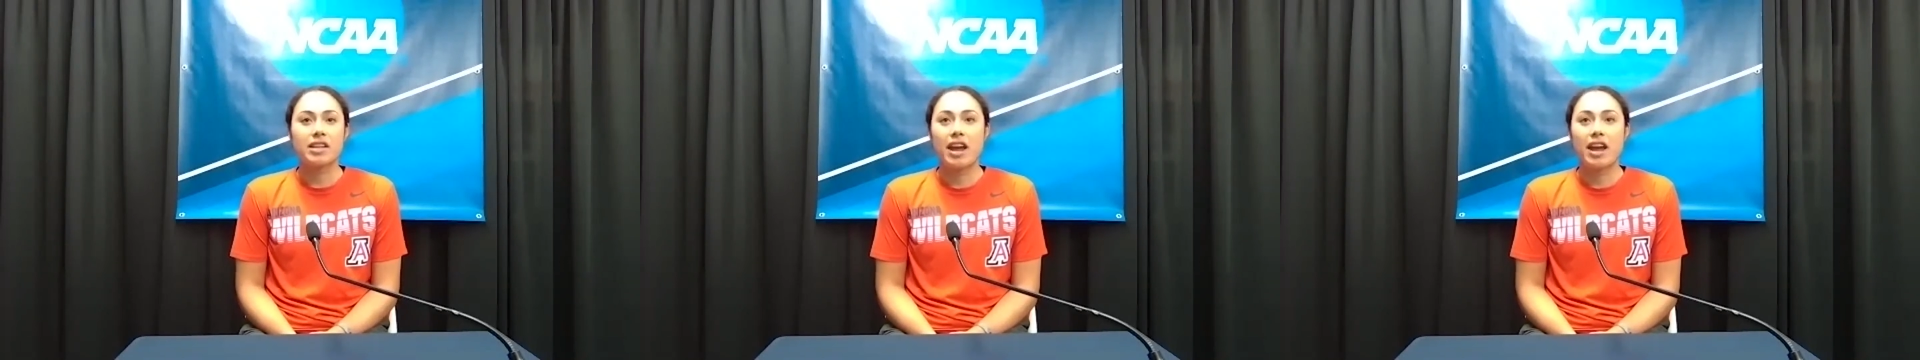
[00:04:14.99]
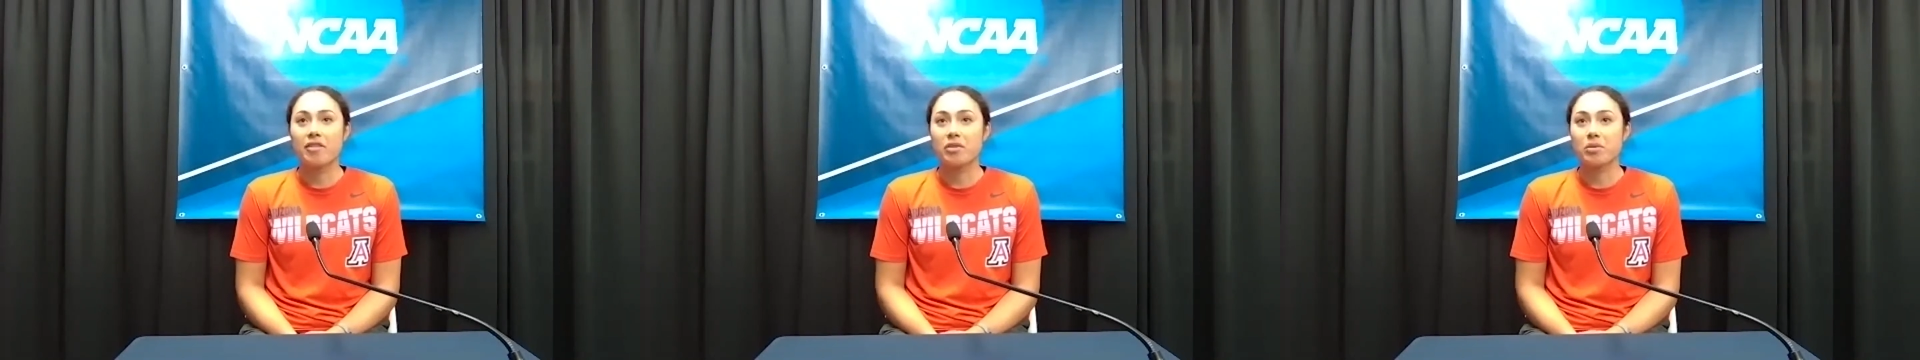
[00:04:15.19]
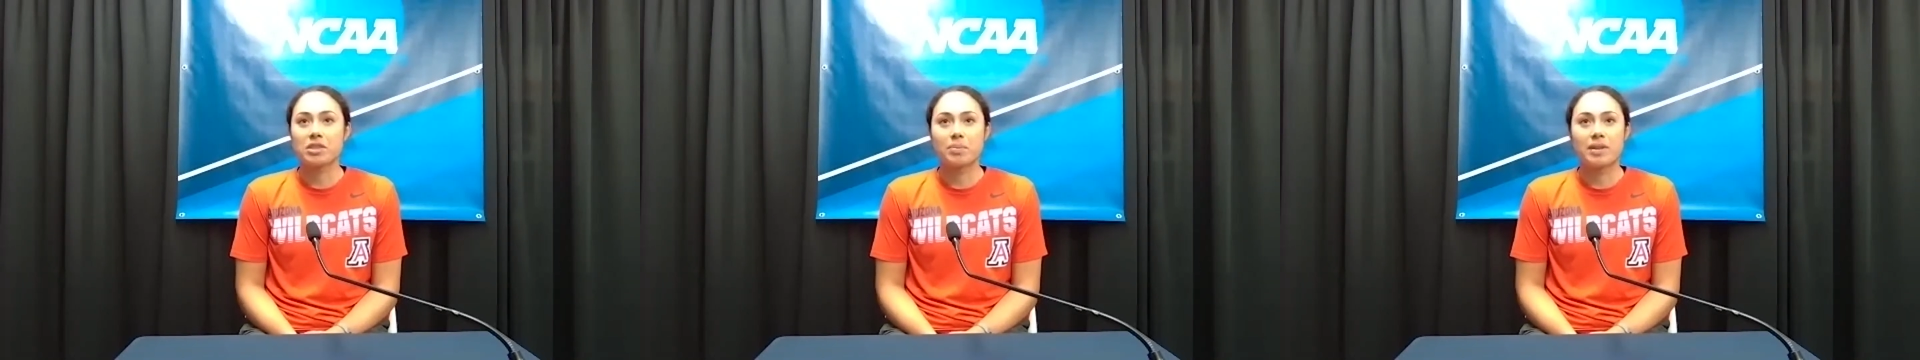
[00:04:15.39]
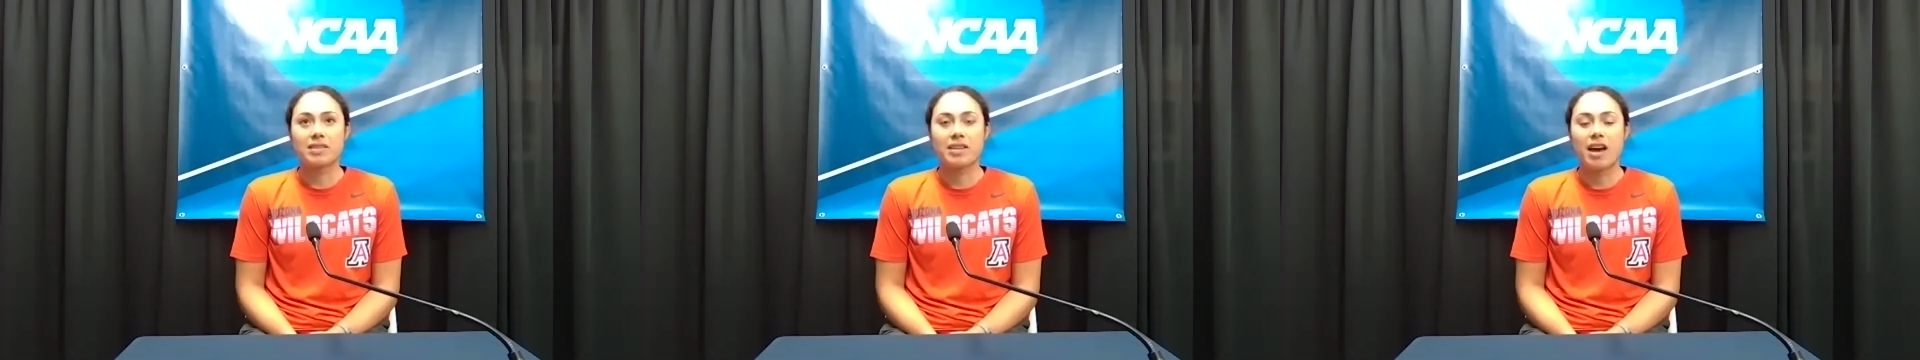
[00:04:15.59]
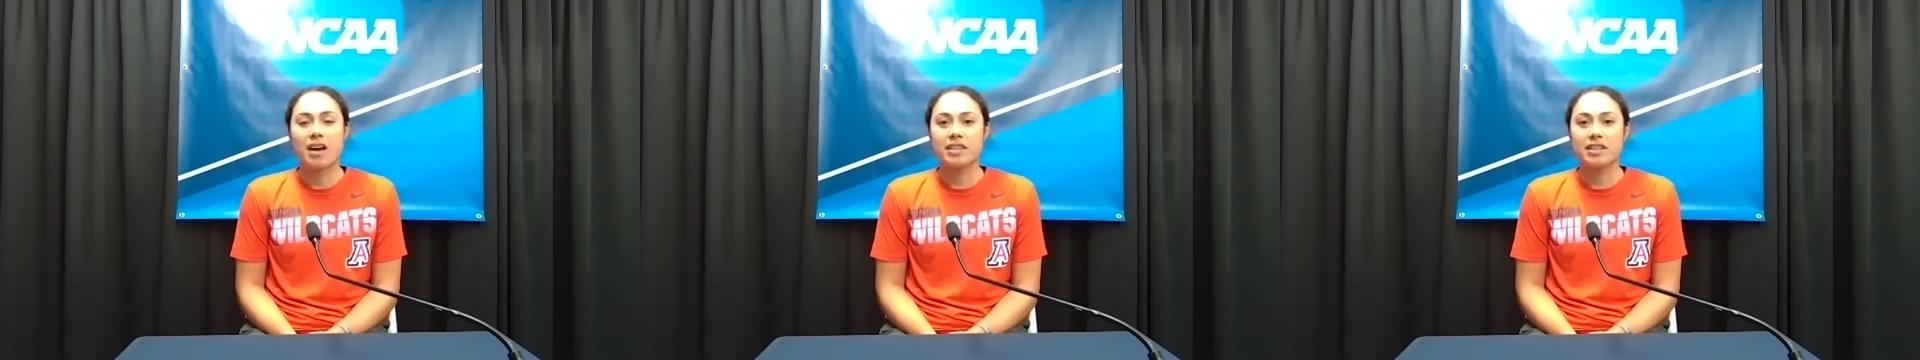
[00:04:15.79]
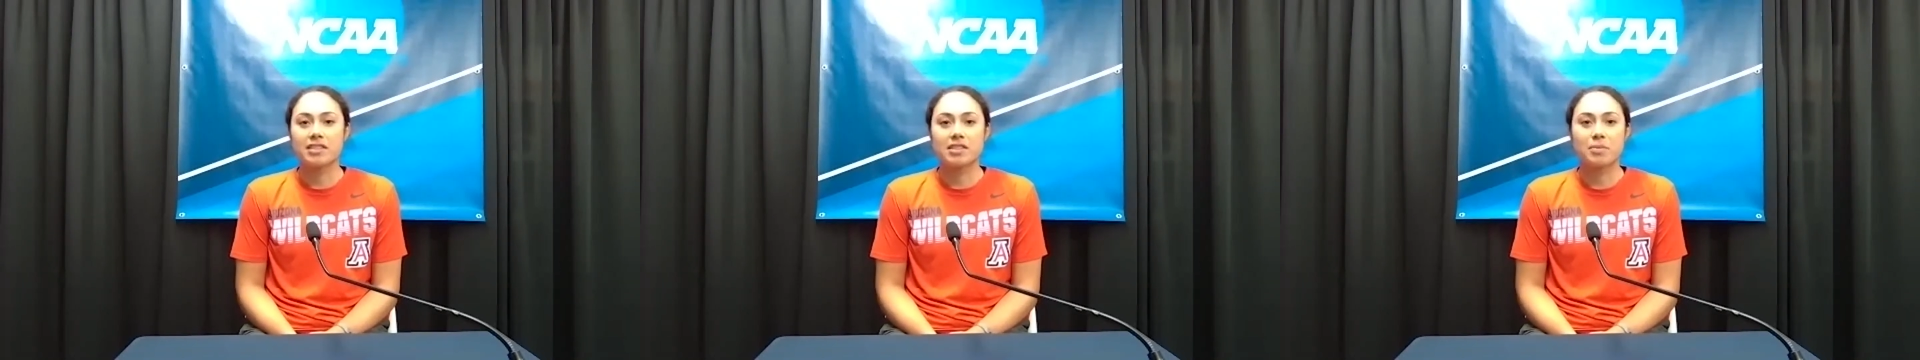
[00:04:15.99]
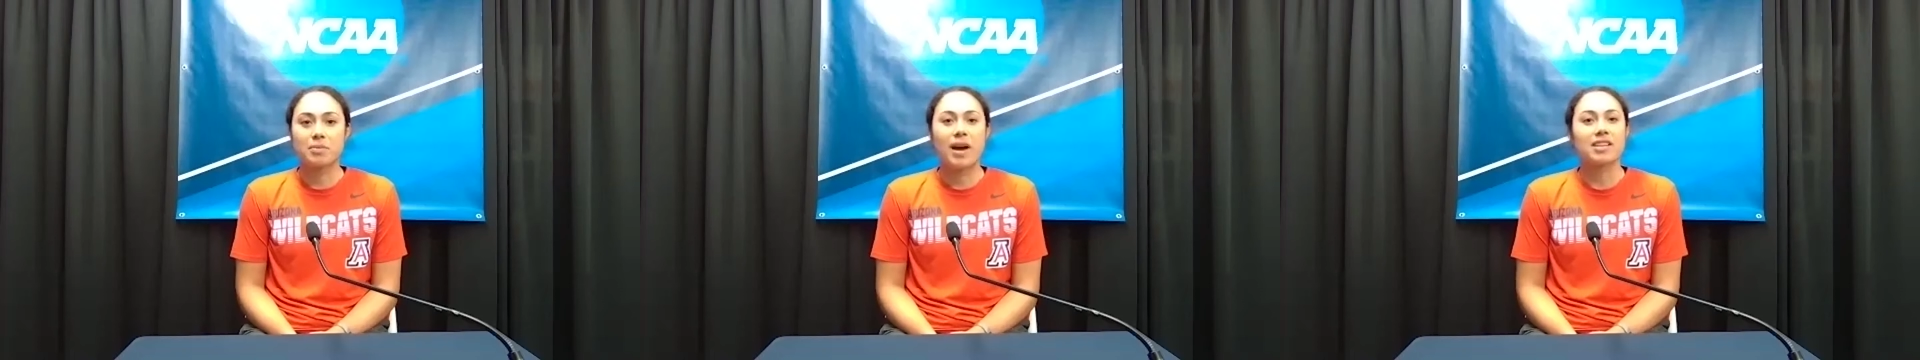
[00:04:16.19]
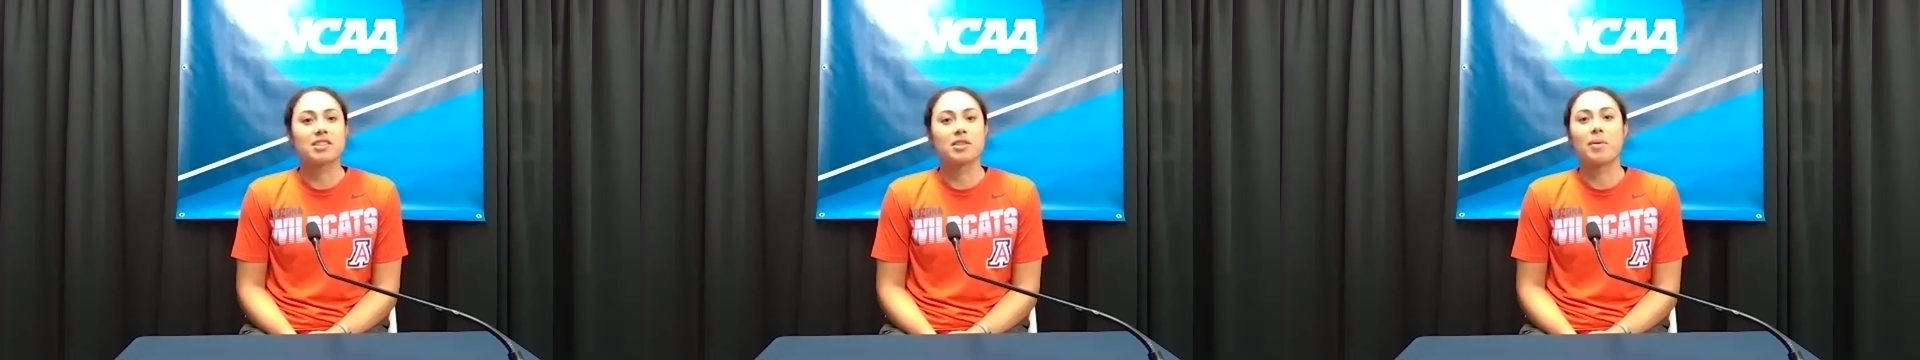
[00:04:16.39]
and everyone's mentality is to
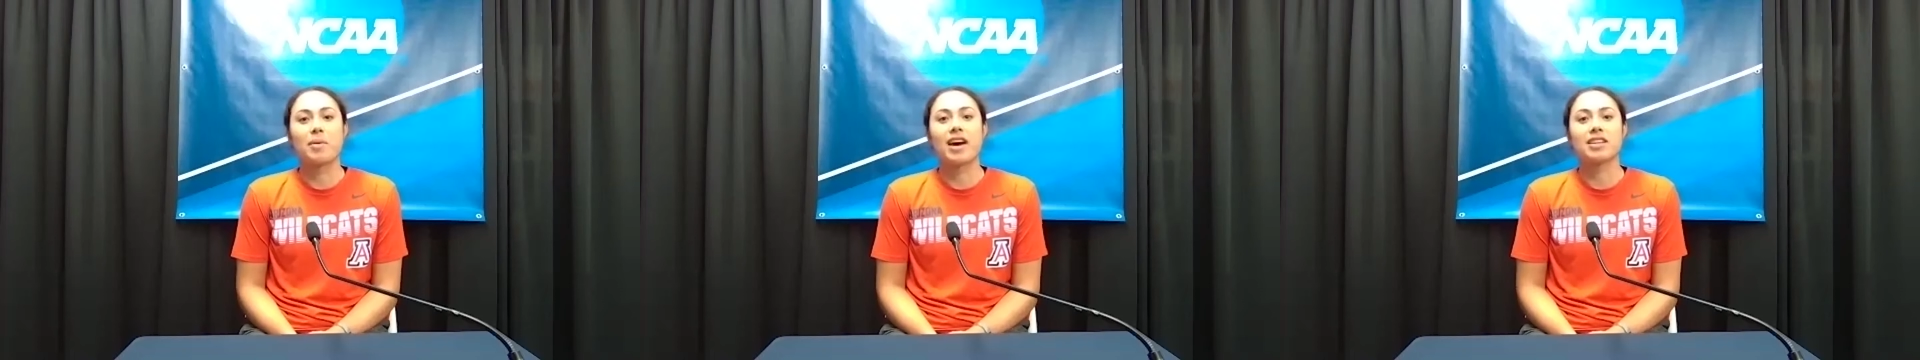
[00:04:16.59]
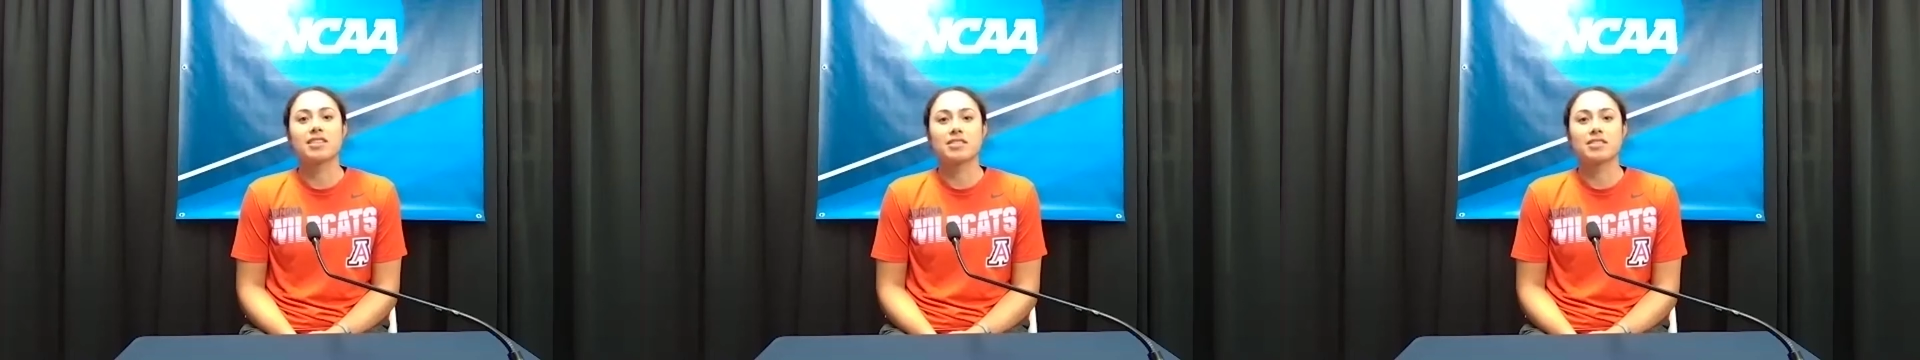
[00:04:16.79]
pass the bat.